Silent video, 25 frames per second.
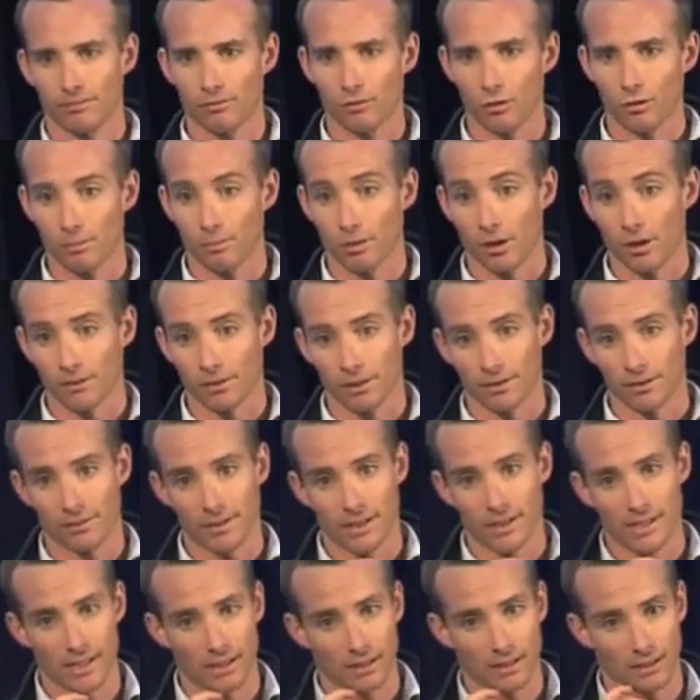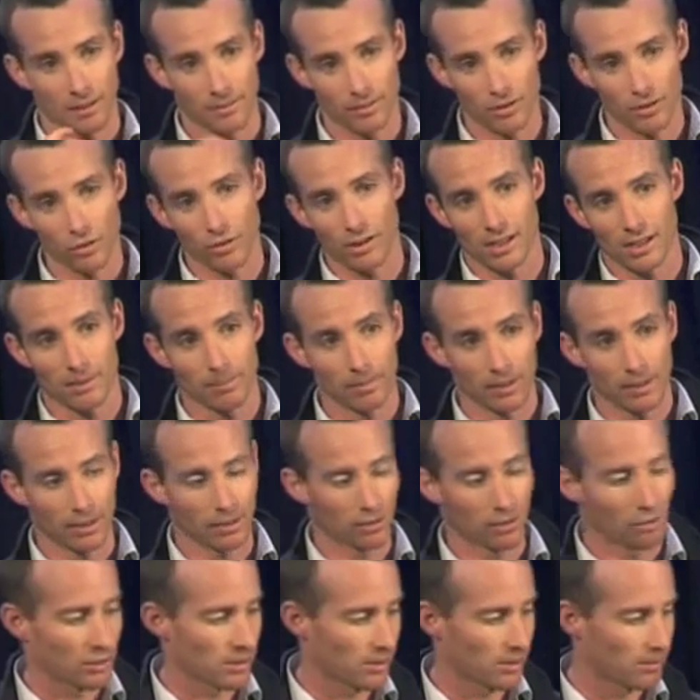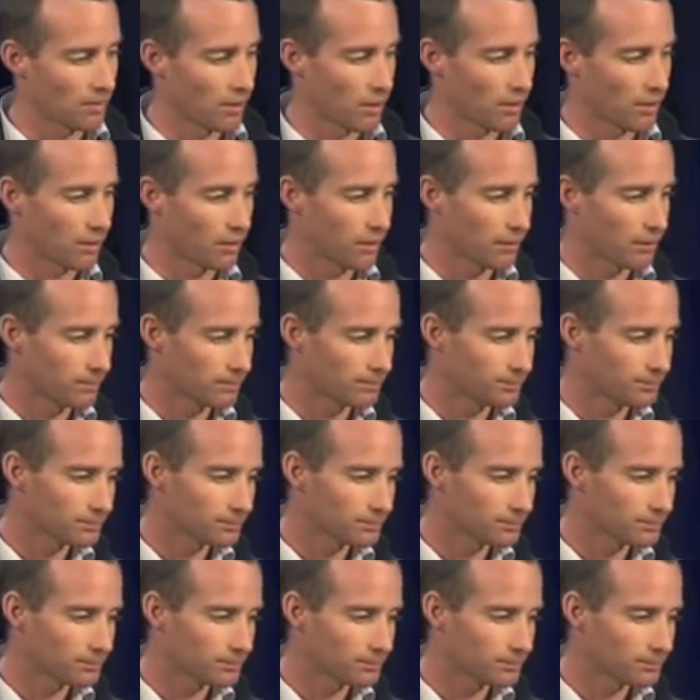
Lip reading: for-profit investing. I'm sort of split across both.